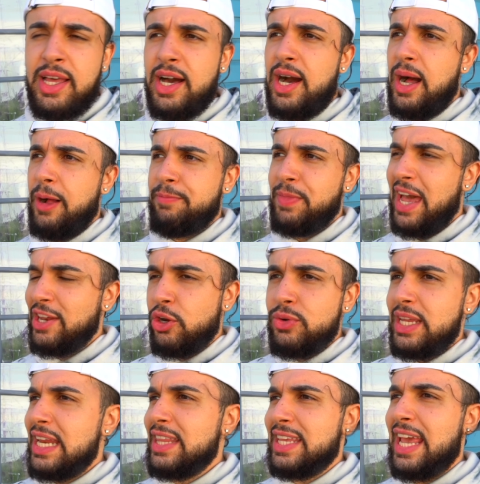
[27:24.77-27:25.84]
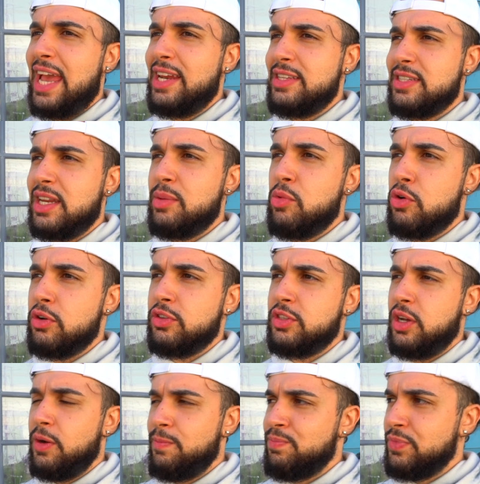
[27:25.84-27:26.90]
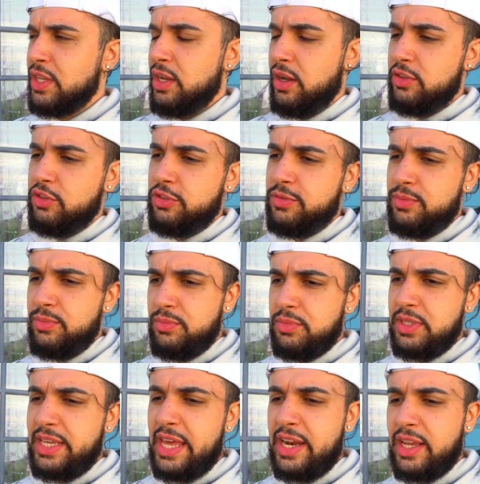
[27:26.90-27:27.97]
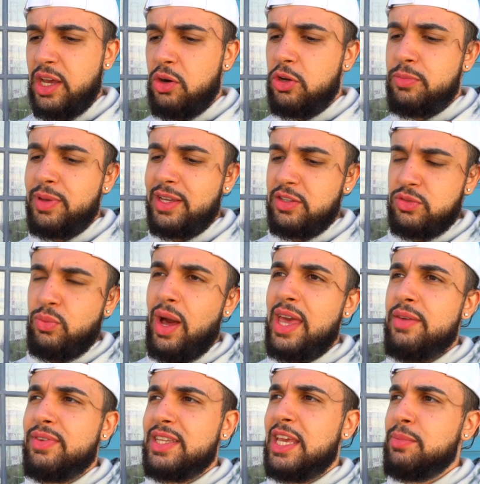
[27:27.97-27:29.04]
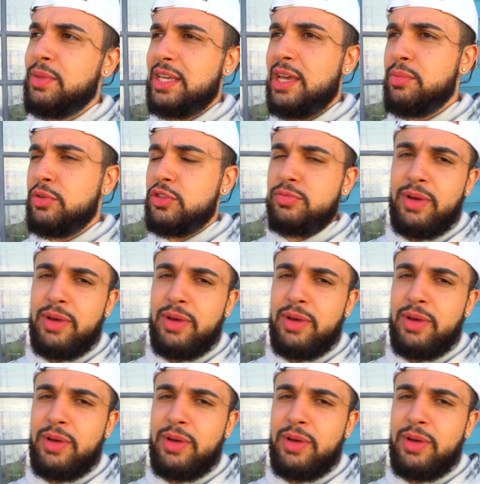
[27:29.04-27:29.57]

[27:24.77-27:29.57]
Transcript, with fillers: Um, I don't need the candies anymore, so you know I'll just get it going because why even keep the Gibles?